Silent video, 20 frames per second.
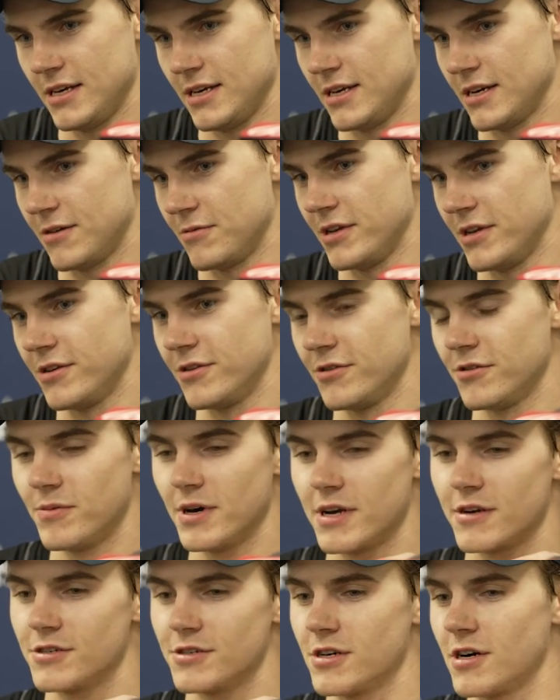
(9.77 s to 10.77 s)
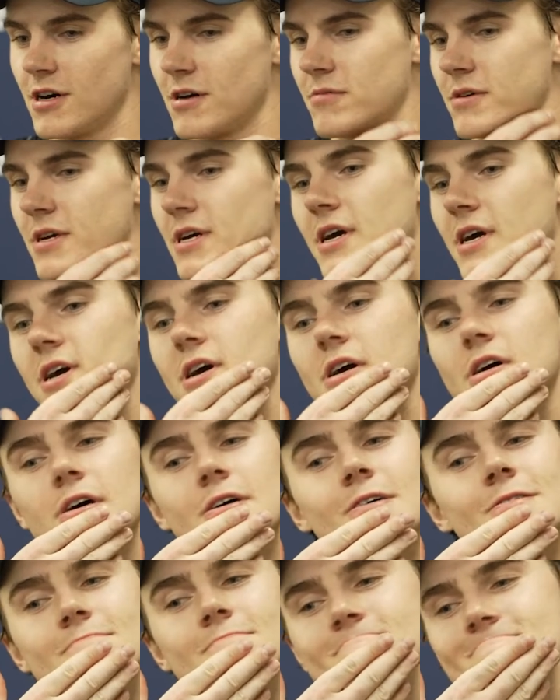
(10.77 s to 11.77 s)
yeah, we need to do a better job. We
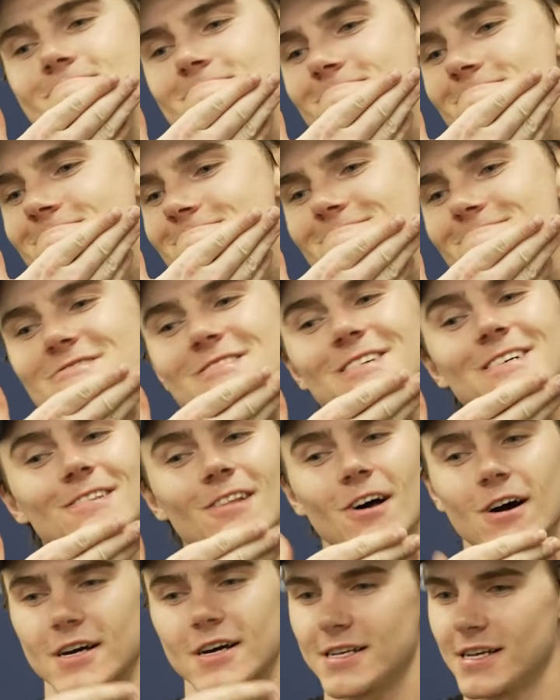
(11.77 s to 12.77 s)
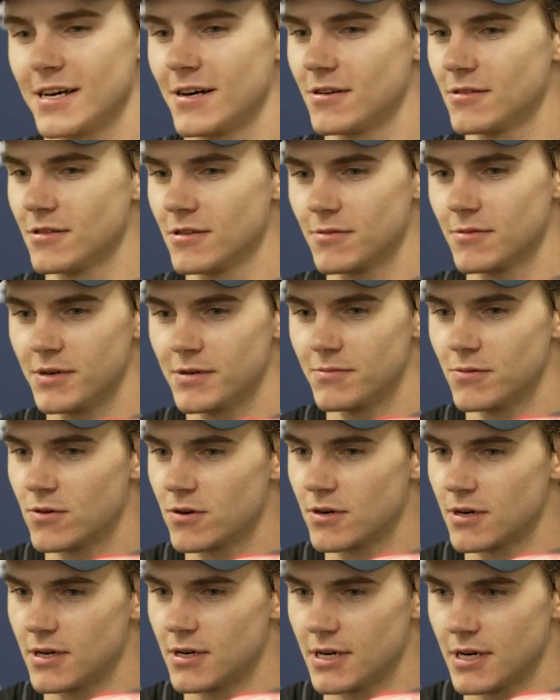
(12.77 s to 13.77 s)
could lock it down a little bit
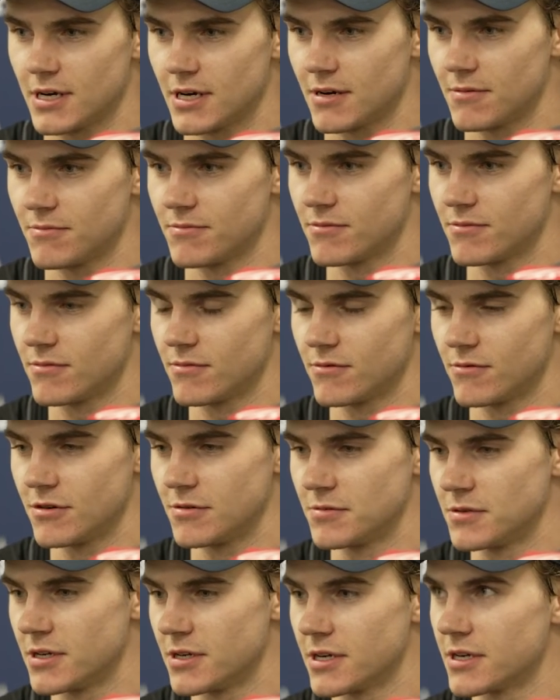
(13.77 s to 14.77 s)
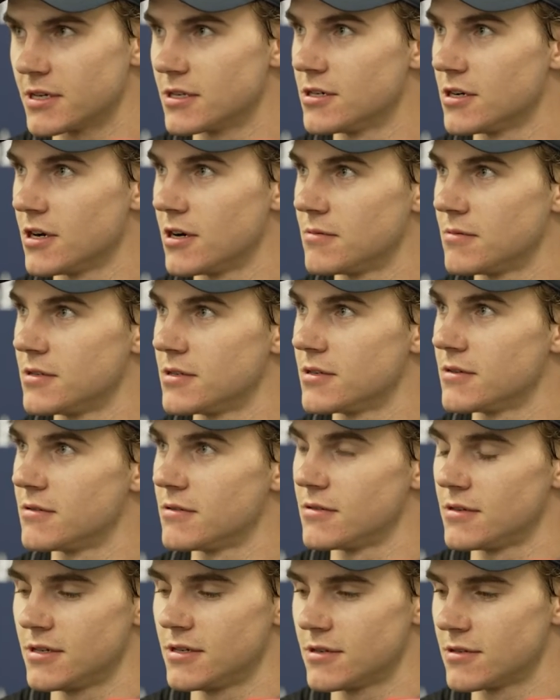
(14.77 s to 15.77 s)
more. Rubes did a good job. He's
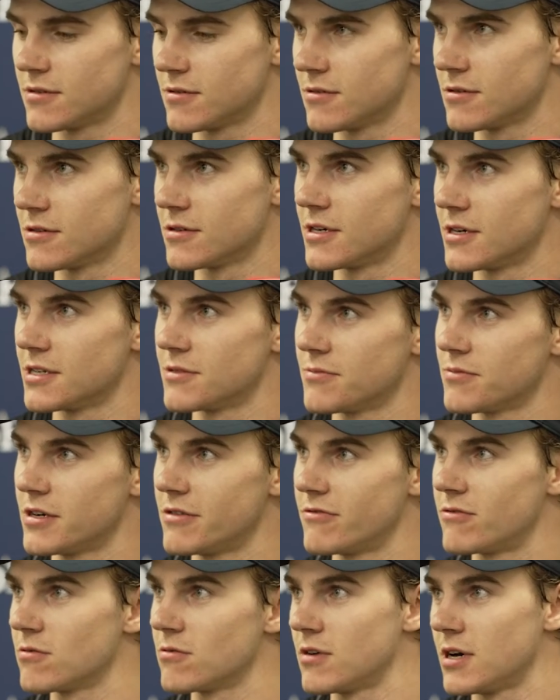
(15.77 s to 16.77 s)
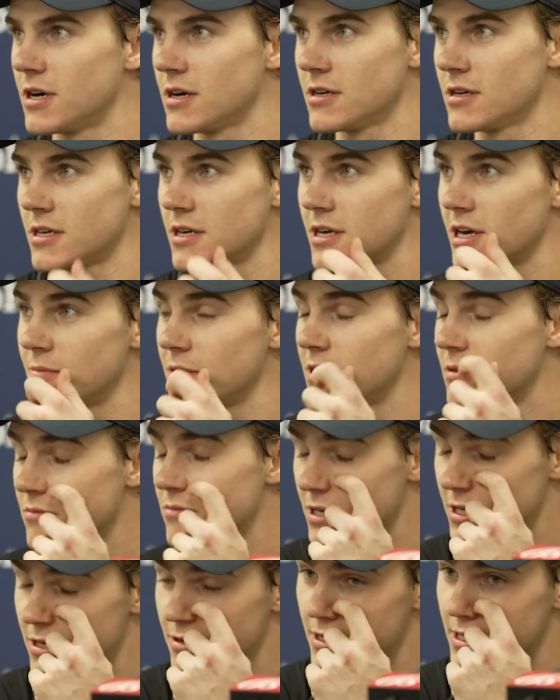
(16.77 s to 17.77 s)
a soldier. He hasn't played for a while, and he came in
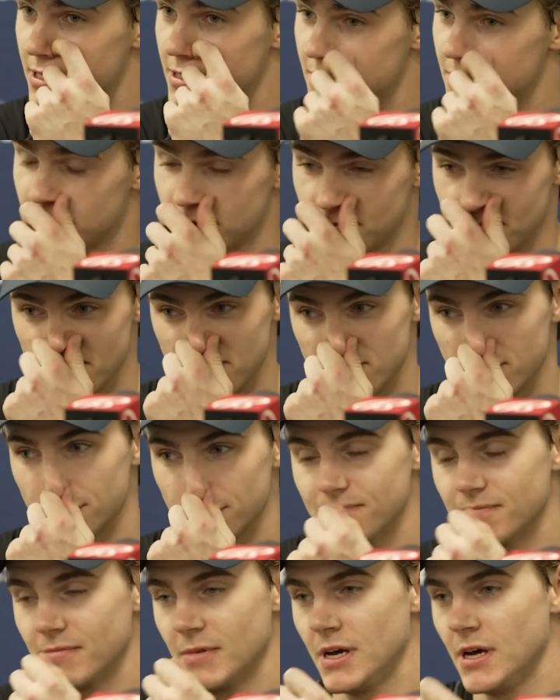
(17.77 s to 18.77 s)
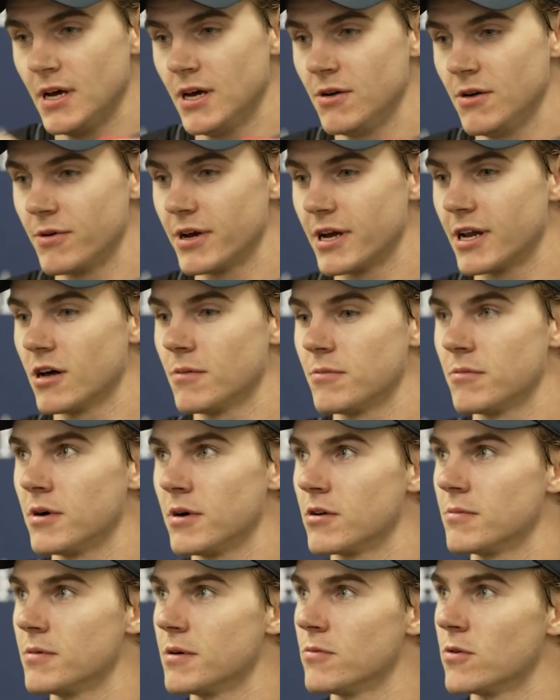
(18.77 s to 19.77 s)
and played great. So, we got to help him
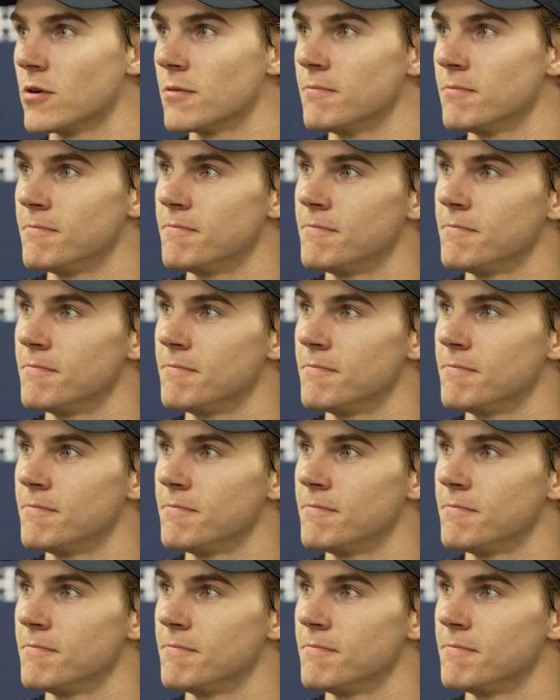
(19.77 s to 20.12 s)
out a bit more.